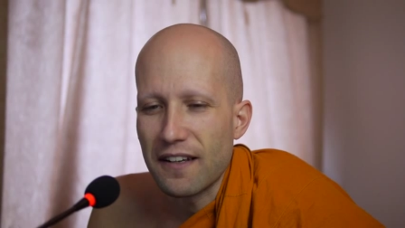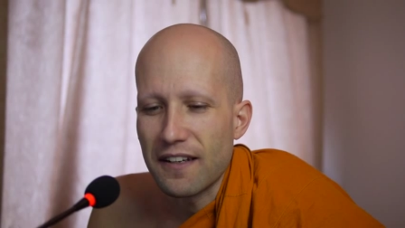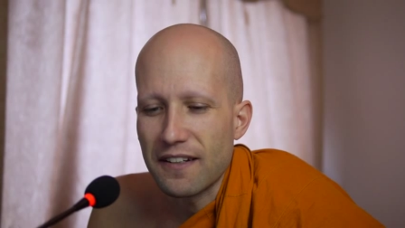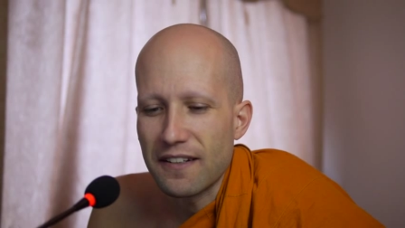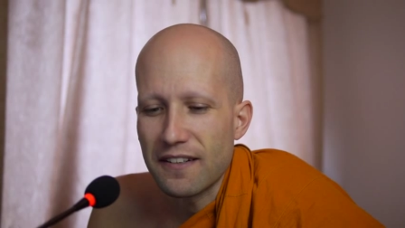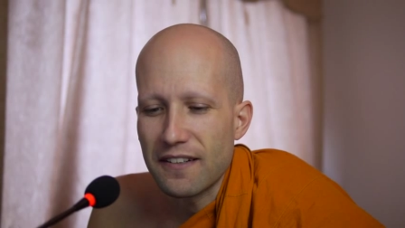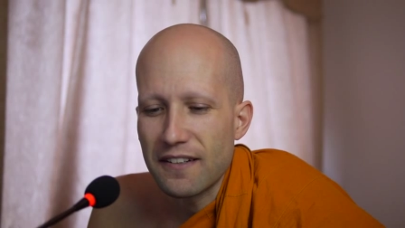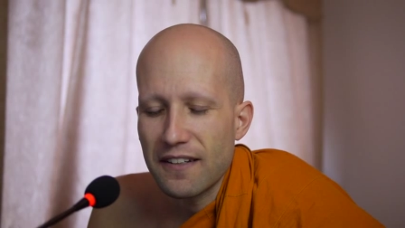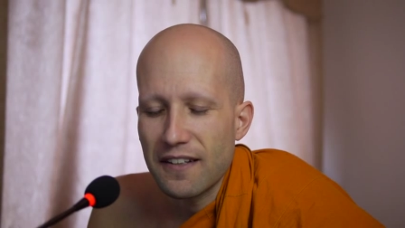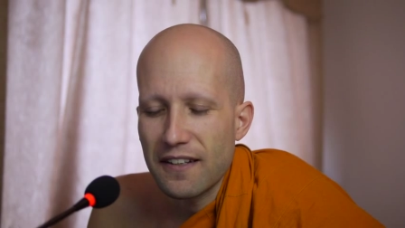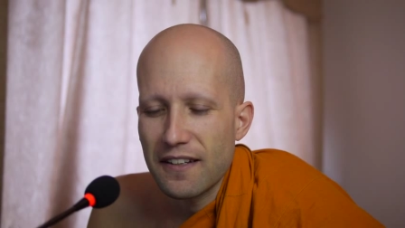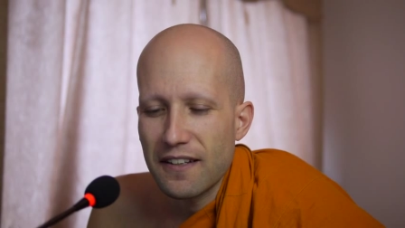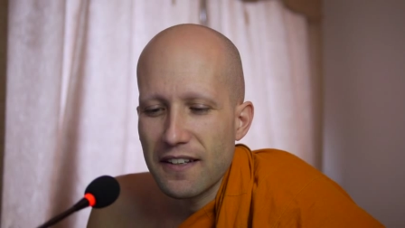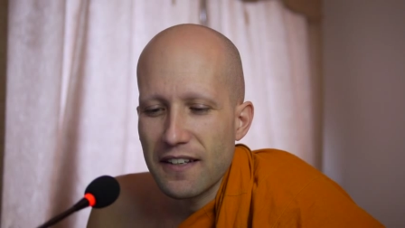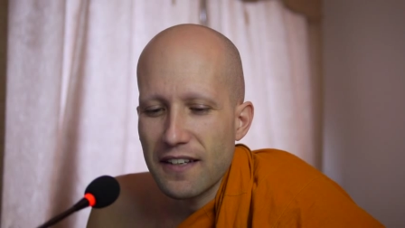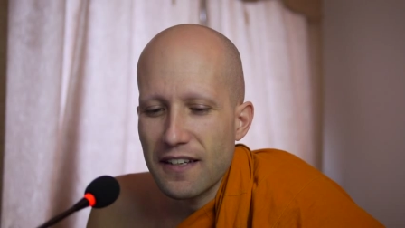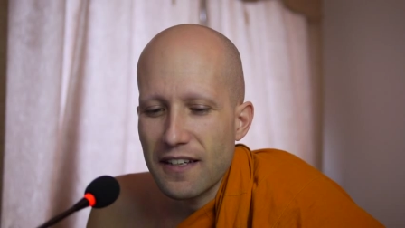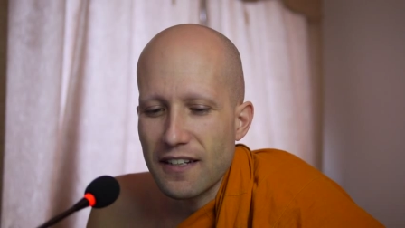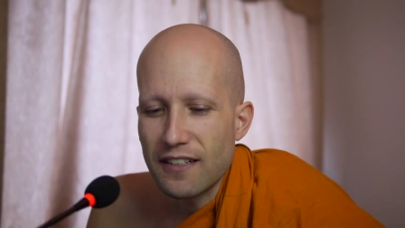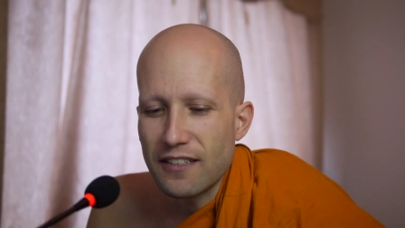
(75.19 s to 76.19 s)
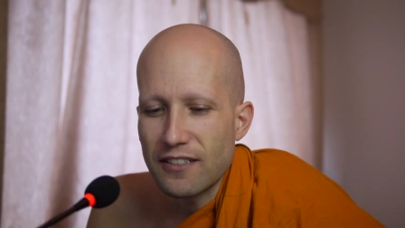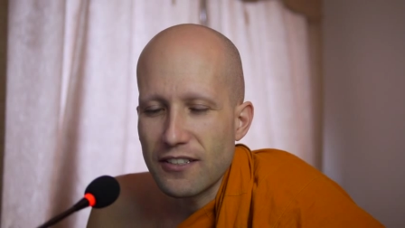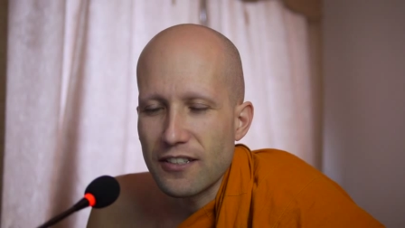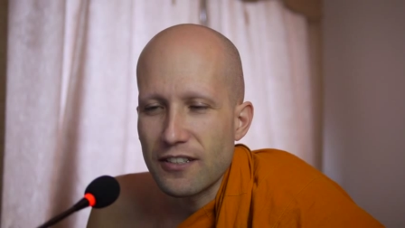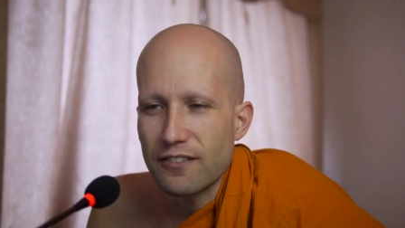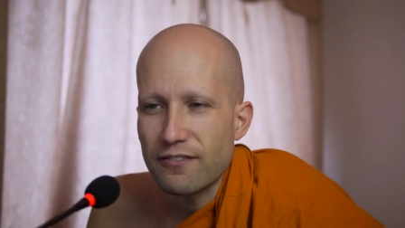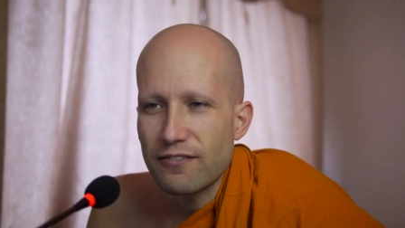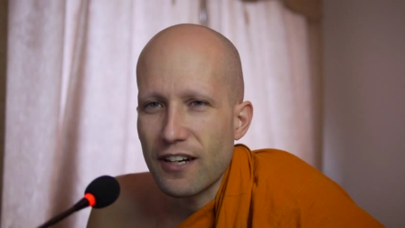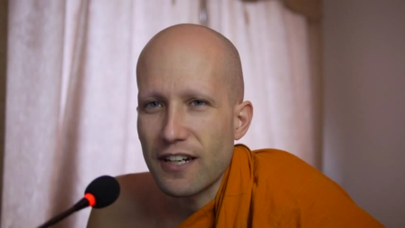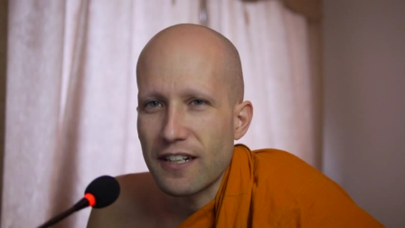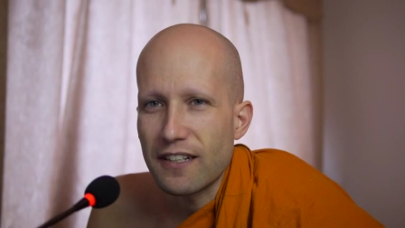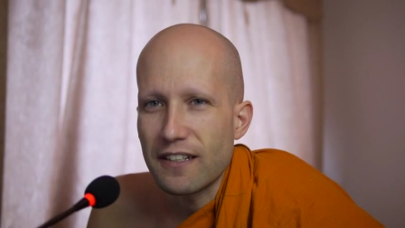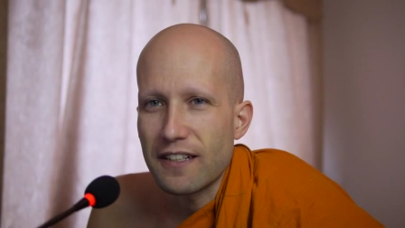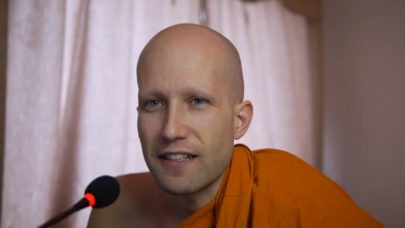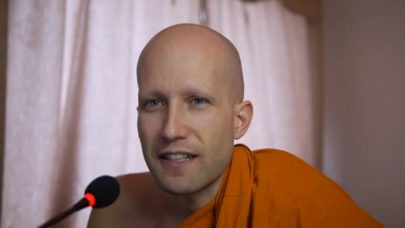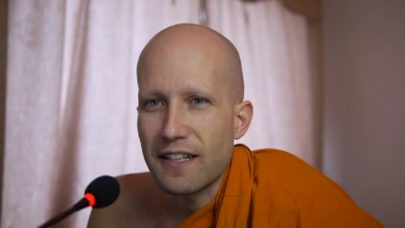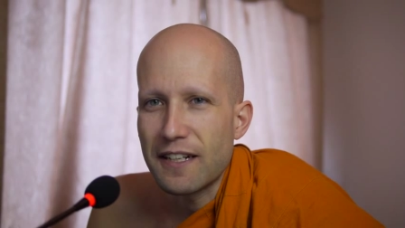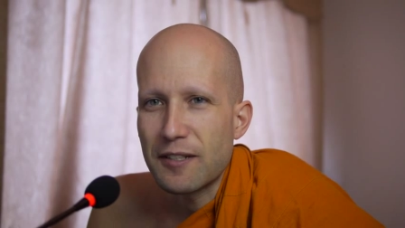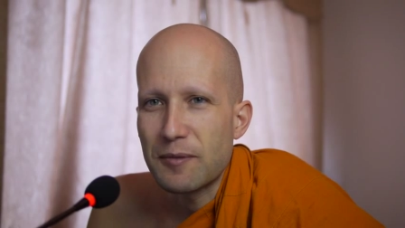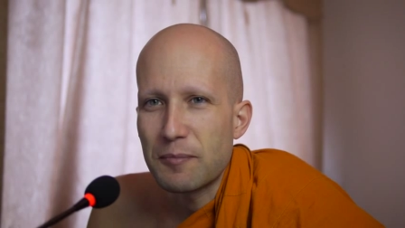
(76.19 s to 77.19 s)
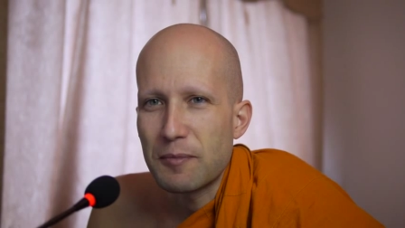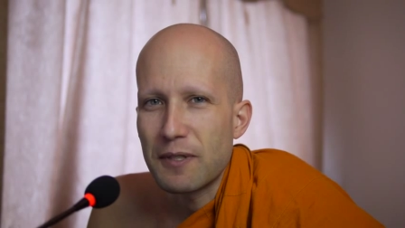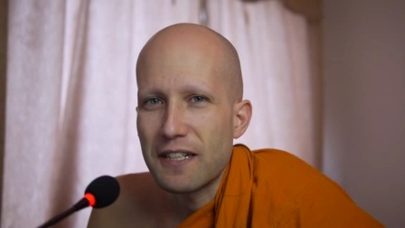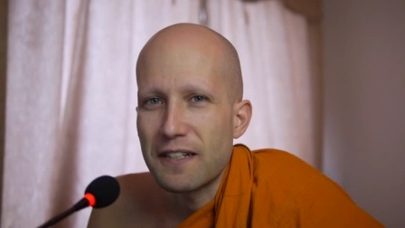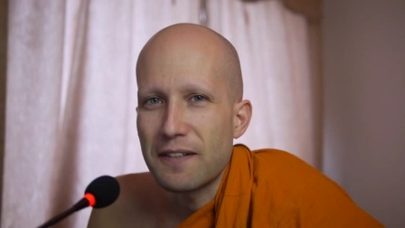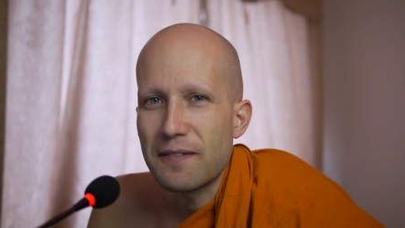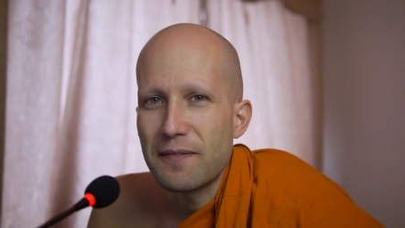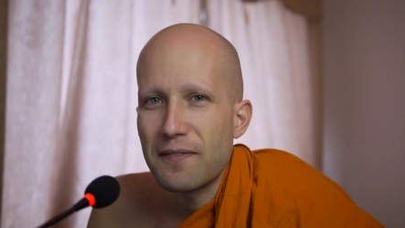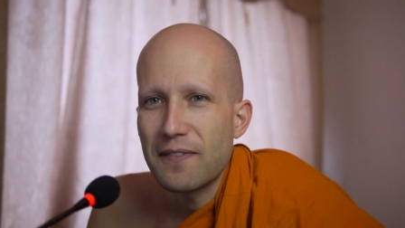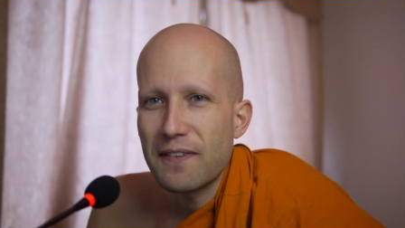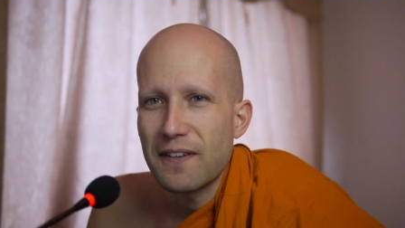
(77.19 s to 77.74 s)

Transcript: and until they finally let him in.